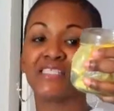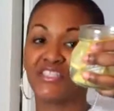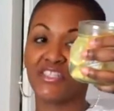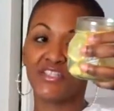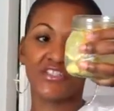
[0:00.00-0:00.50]

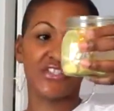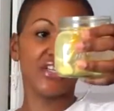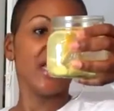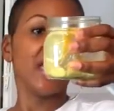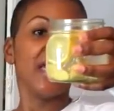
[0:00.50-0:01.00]

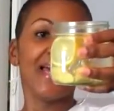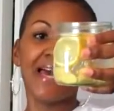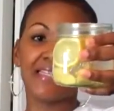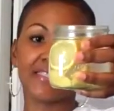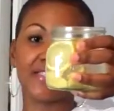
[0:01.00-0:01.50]
Ginger
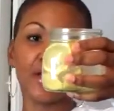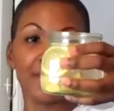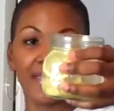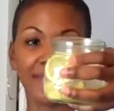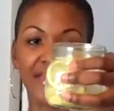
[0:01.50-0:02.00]
has so
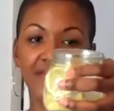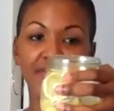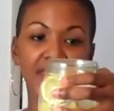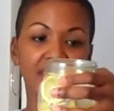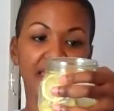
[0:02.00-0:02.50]
many
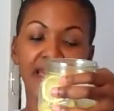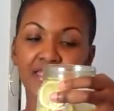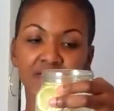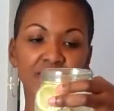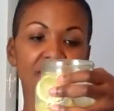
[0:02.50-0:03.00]
benefits. A
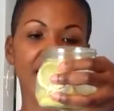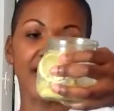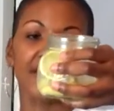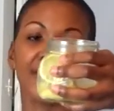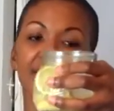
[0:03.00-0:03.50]
cancer
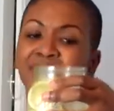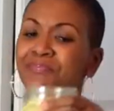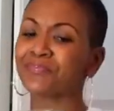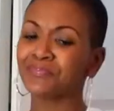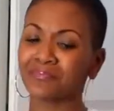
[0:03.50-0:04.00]
fighter.
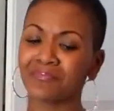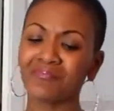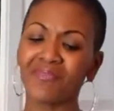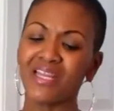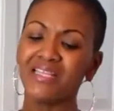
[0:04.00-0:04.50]

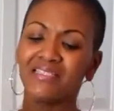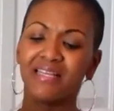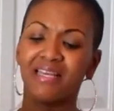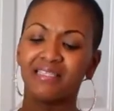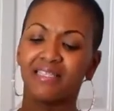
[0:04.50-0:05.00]
It's
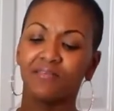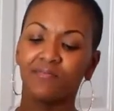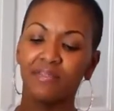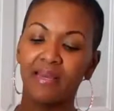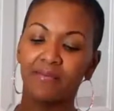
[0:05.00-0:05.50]

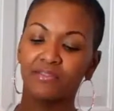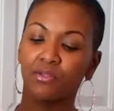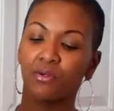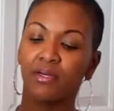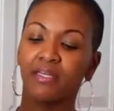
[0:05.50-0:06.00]

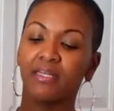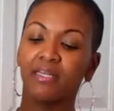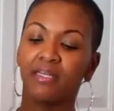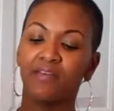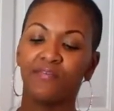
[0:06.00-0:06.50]
anti-inflammatory.
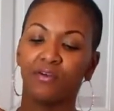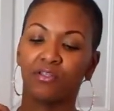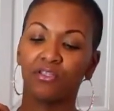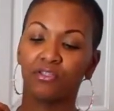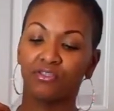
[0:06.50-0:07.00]
If you're
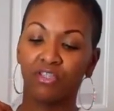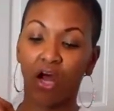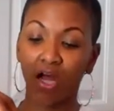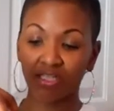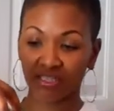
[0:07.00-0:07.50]
a little
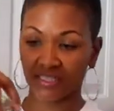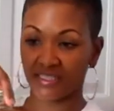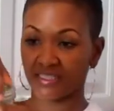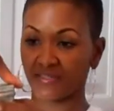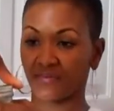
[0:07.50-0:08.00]

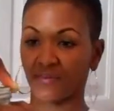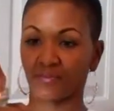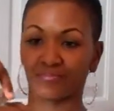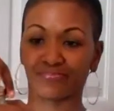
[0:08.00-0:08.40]
nauseous, if you're